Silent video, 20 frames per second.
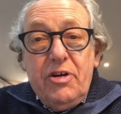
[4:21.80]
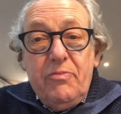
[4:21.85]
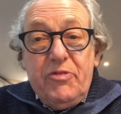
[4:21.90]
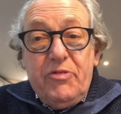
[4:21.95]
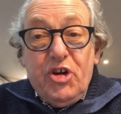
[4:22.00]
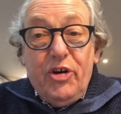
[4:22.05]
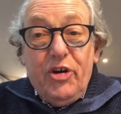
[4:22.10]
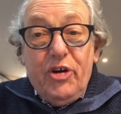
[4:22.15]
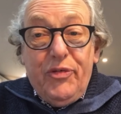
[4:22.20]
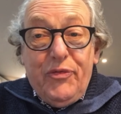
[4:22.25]

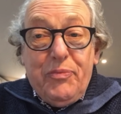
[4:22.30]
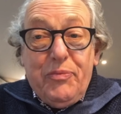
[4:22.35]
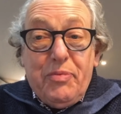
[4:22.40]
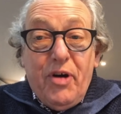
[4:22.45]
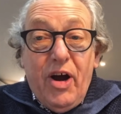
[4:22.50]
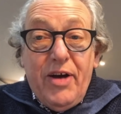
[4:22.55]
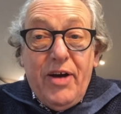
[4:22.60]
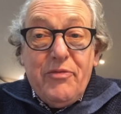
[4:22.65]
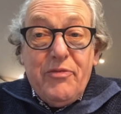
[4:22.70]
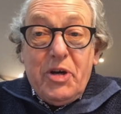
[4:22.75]
duff
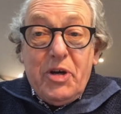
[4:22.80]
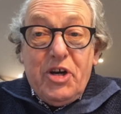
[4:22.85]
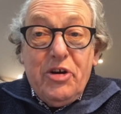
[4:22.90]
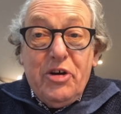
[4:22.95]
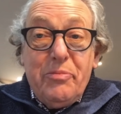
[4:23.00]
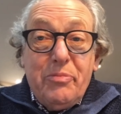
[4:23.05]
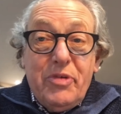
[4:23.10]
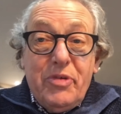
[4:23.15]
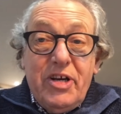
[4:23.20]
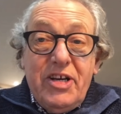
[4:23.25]
private
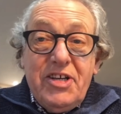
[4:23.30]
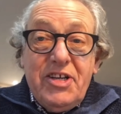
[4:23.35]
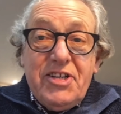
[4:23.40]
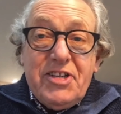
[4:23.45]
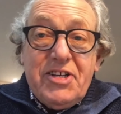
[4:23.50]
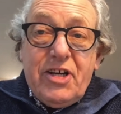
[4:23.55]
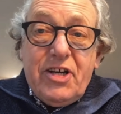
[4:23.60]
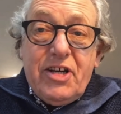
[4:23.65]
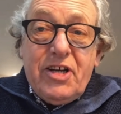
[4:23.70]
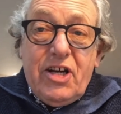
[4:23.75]
companies
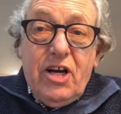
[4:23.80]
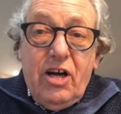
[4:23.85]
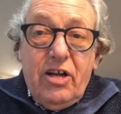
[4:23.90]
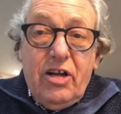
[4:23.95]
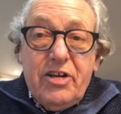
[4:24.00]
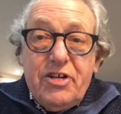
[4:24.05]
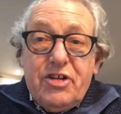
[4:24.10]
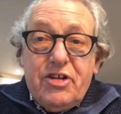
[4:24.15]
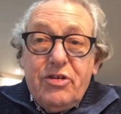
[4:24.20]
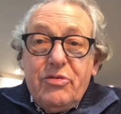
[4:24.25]
that
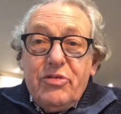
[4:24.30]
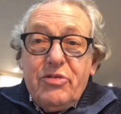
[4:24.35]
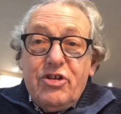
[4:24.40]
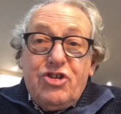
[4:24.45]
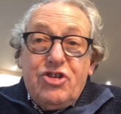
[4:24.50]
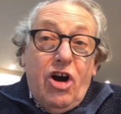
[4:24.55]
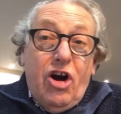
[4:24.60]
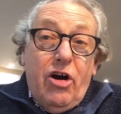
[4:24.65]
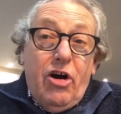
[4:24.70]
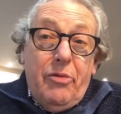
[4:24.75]
can't do the
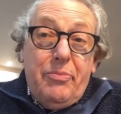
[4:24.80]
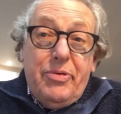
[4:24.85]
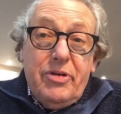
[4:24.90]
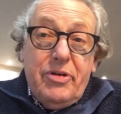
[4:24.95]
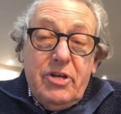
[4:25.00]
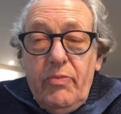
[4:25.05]
job.